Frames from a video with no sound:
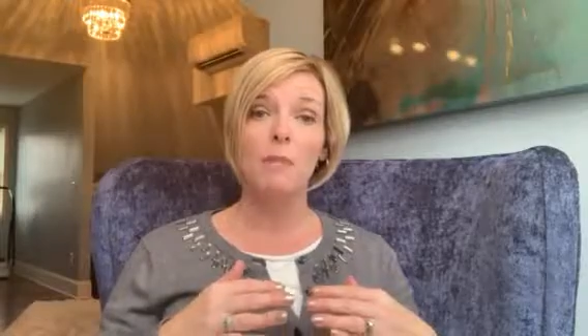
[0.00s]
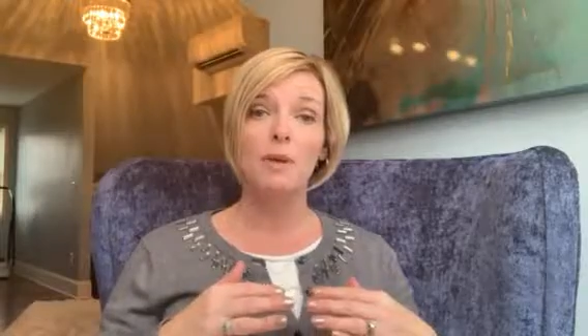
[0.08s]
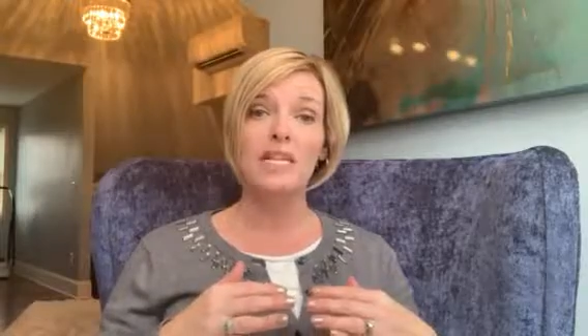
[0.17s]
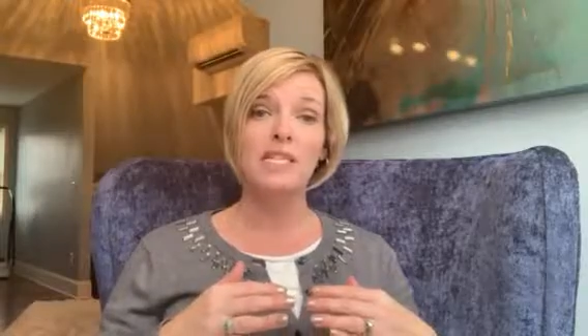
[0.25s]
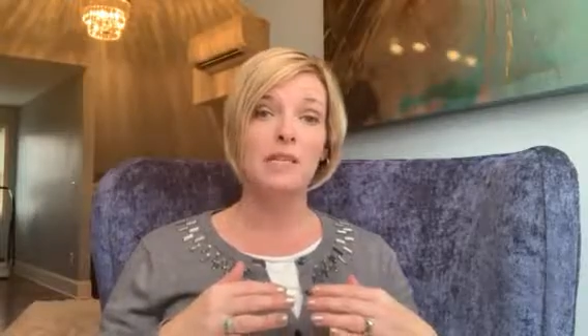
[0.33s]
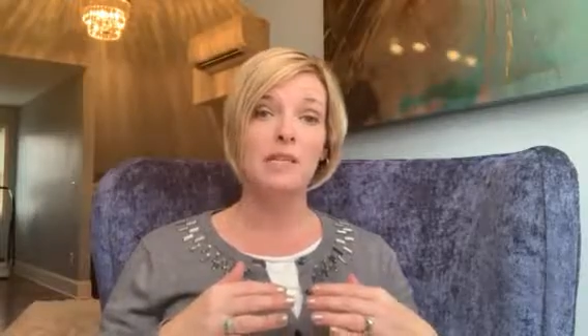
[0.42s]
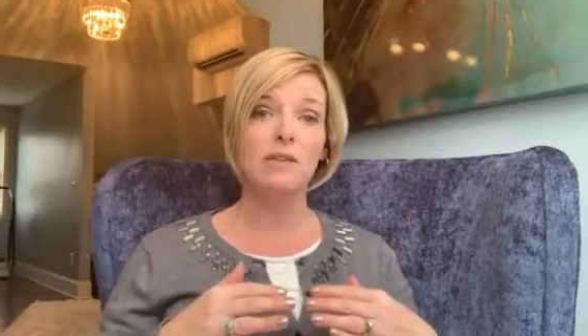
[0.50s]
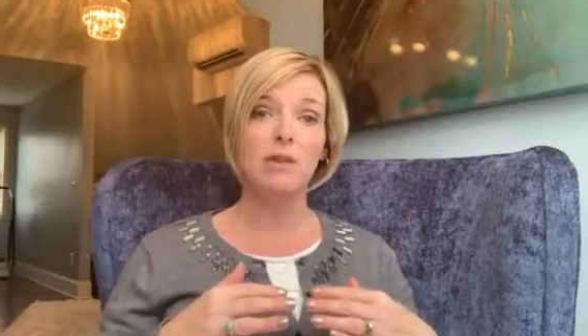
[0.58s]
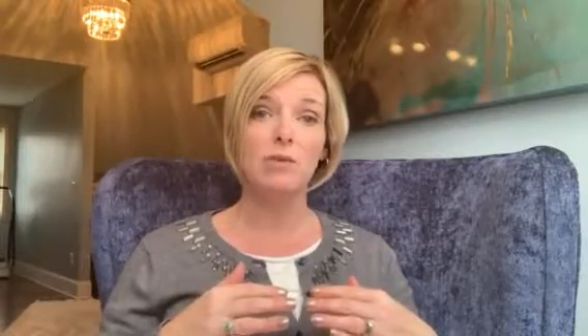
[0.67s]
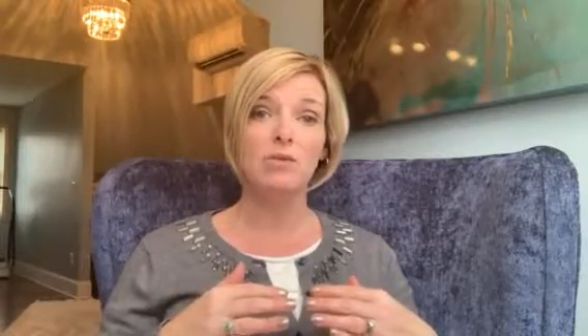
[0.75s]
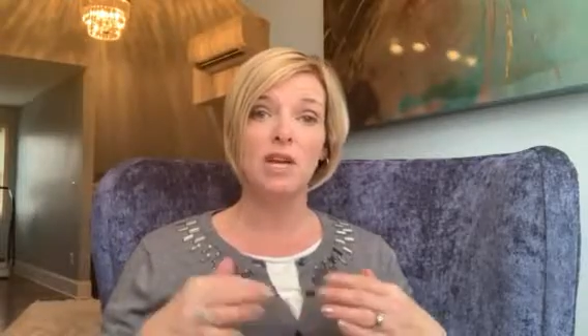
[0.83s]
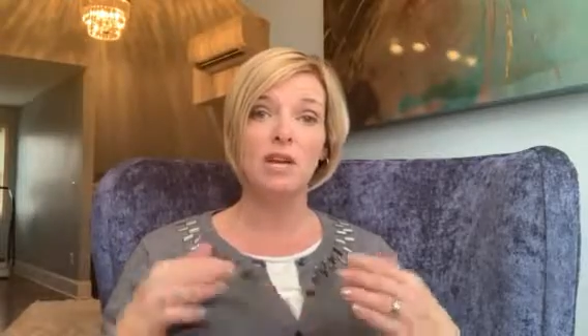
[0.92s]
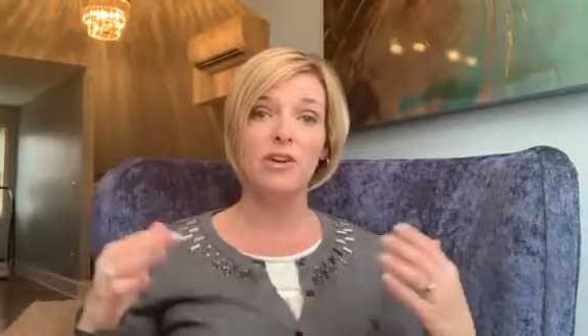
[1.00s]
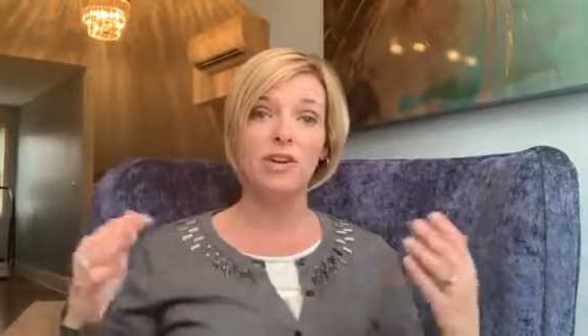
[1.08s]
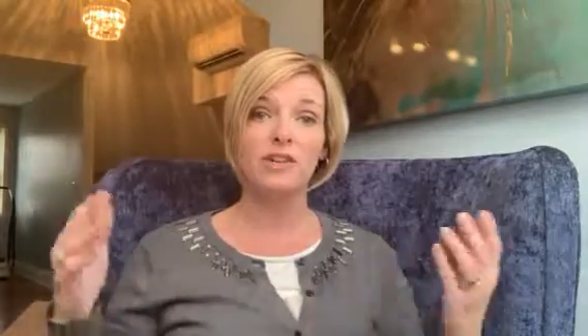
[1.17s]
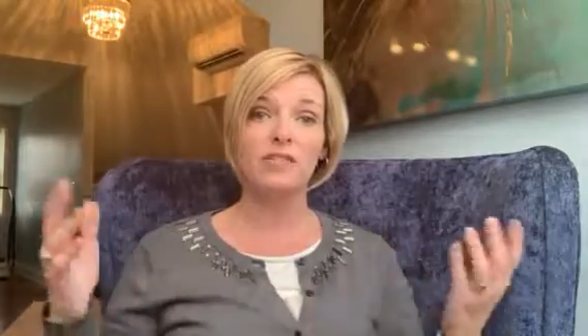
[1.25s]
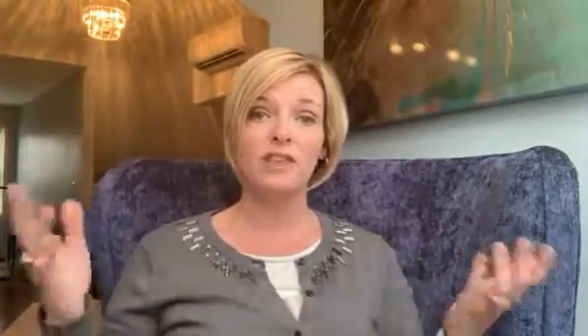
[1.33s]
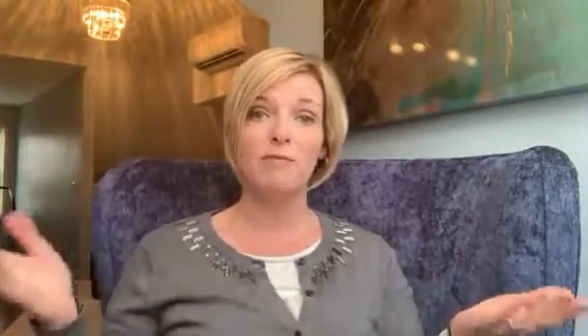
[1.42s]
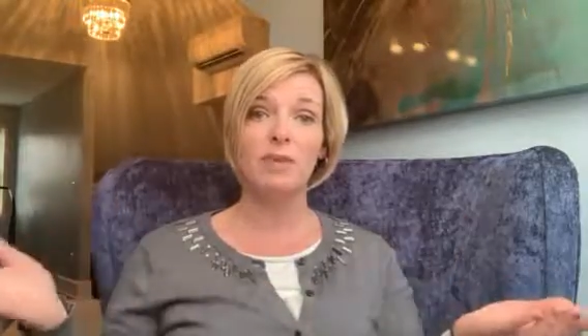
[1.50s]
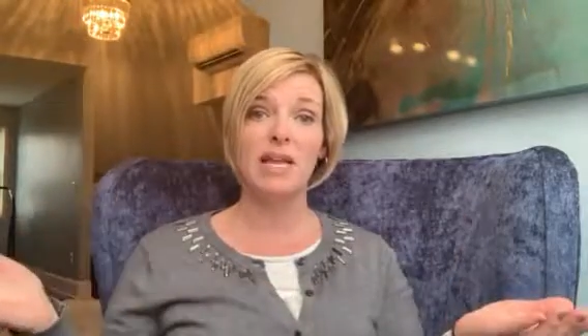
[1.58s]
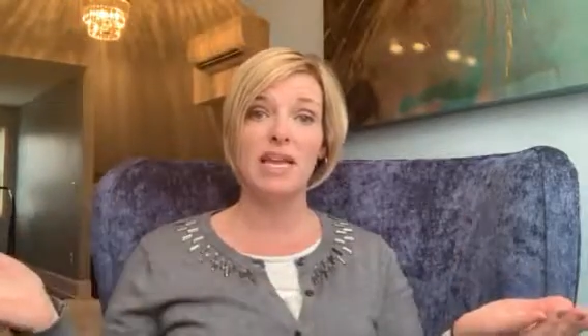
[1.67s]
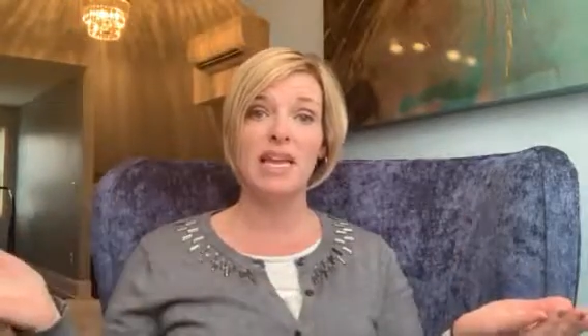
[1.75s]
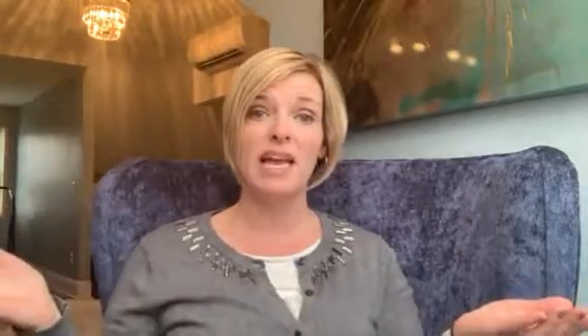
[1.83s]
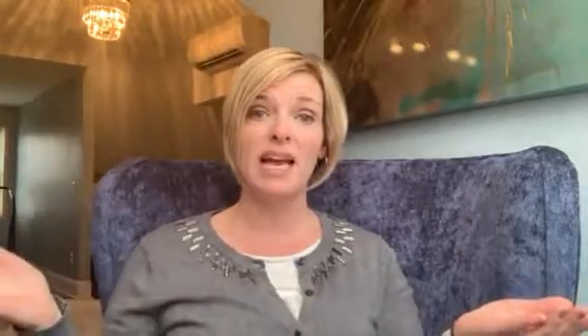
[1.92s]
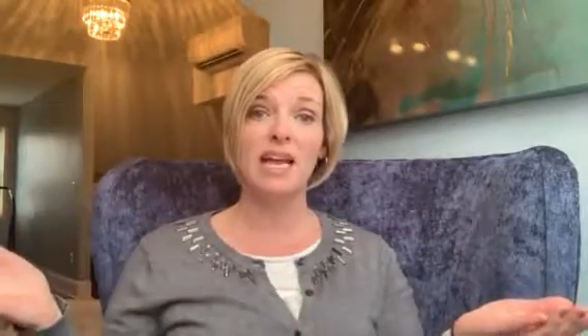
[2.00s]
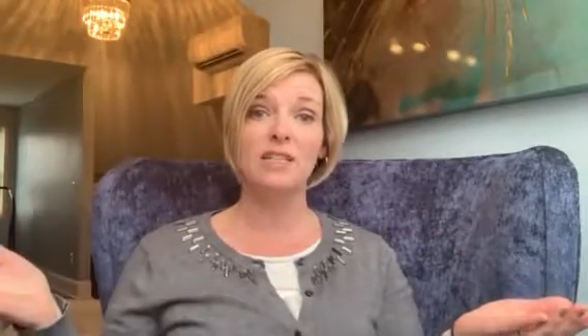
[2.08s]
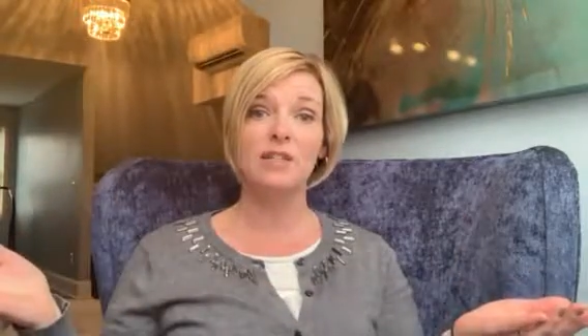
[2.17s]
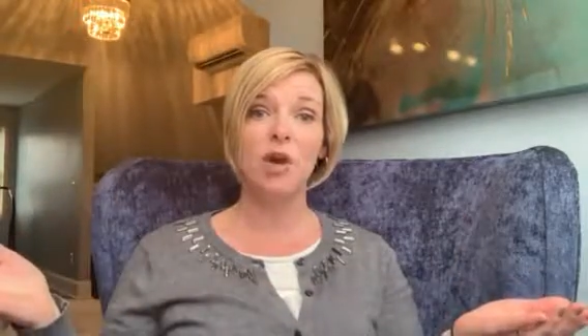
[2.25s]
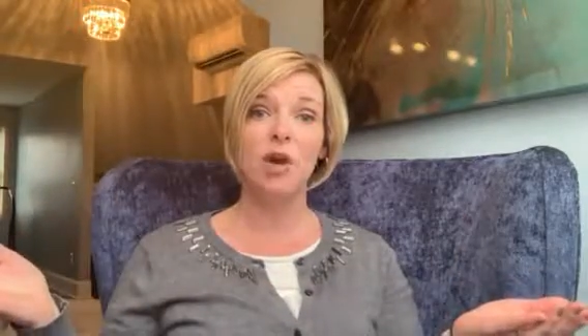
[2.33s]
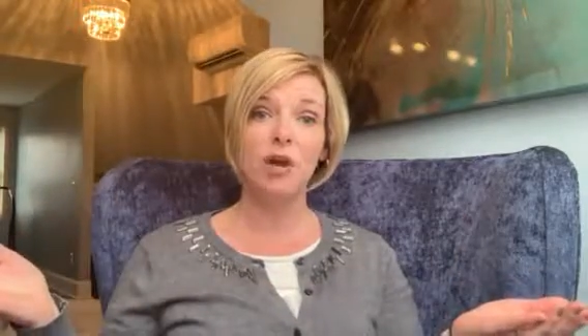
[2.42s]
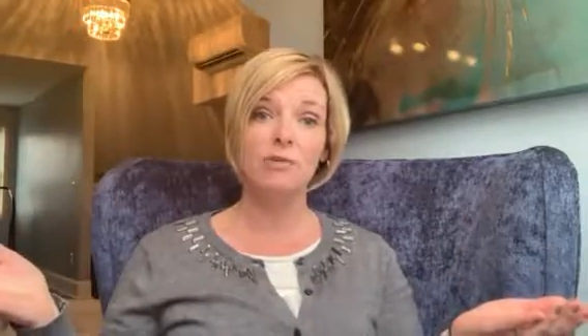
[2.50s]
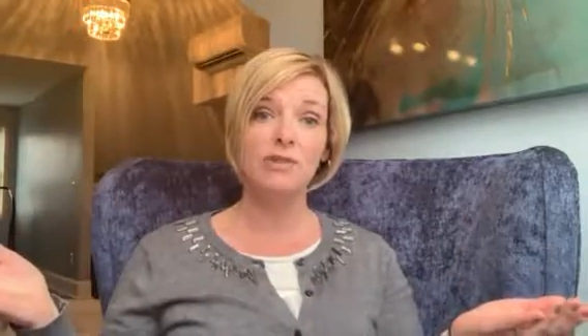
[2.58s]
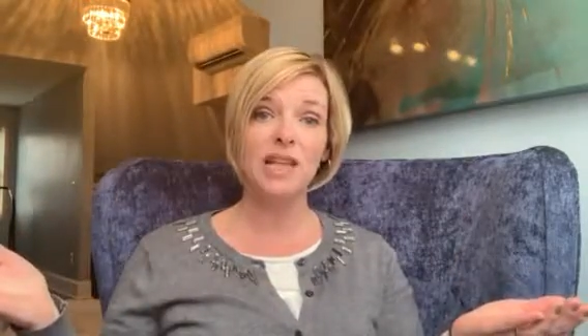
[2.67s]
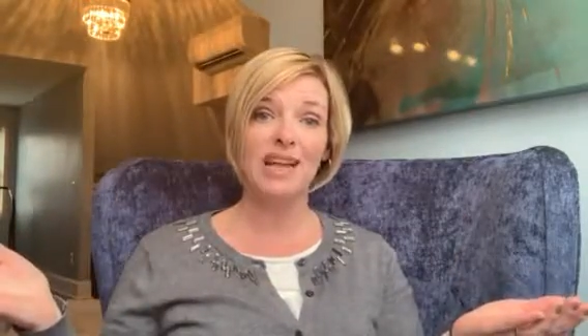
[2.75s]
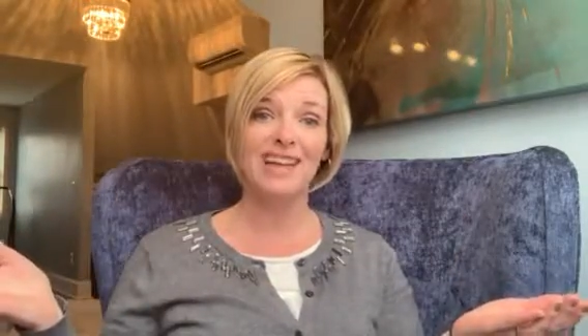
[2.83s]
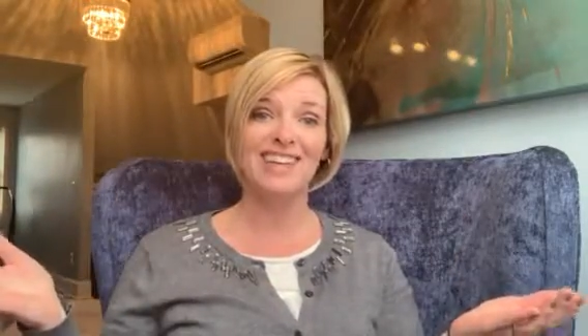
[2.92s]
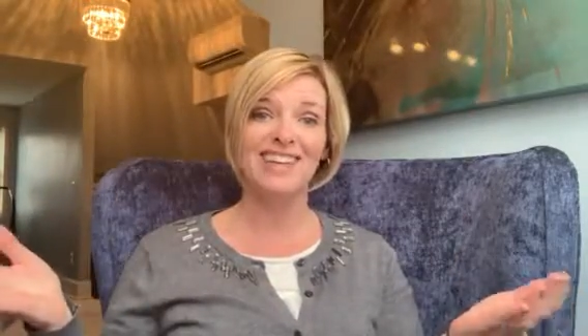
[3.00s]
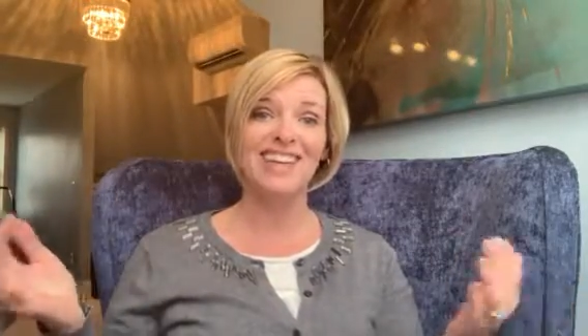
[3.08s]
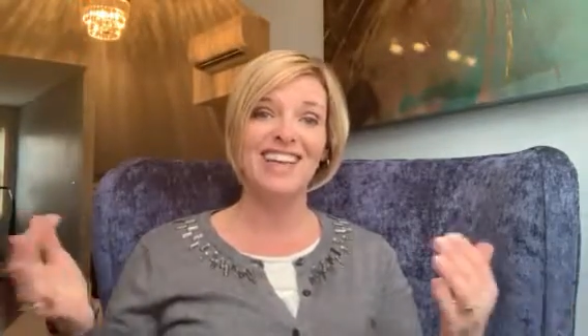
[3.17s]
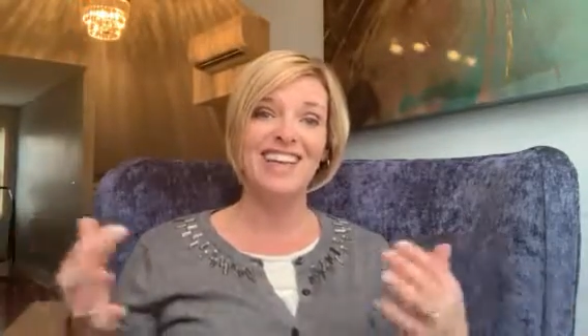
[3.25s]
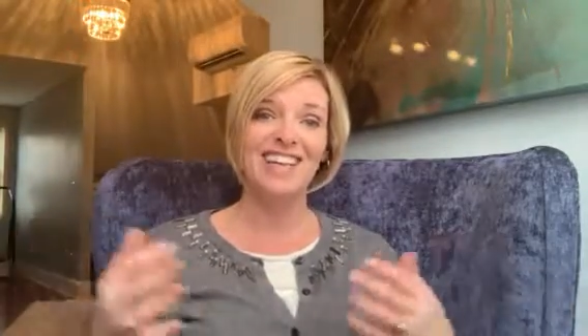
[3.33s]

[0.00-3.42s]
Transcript: Basically, those areas have been knocked offline